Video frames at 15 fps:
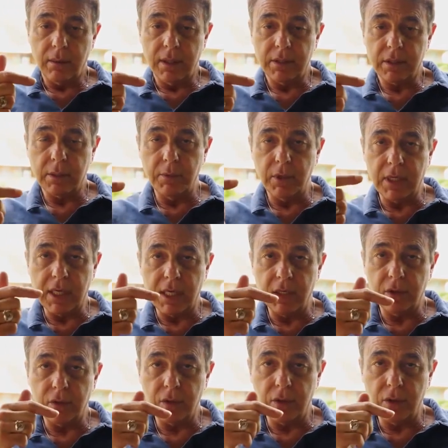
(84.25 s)
is
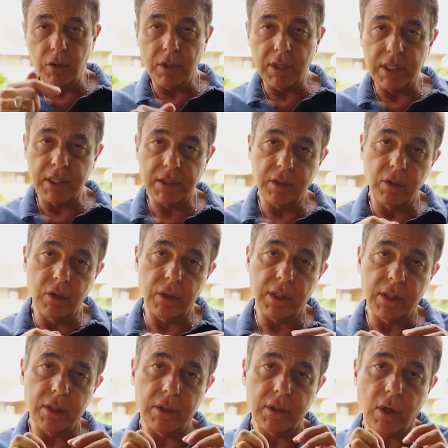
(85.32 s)
communicated to the nucleus
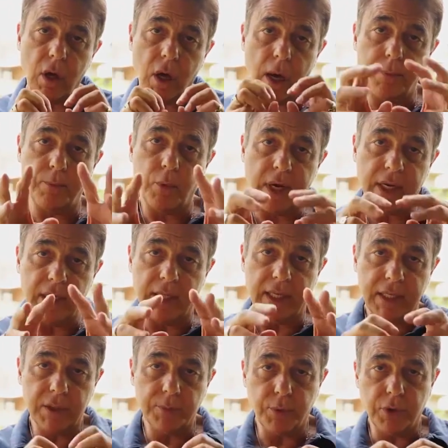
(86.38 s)

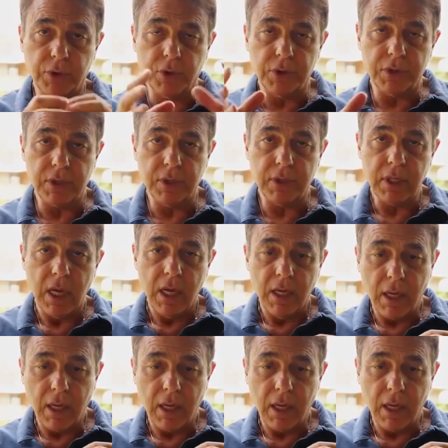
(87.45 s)
upregulates, produces,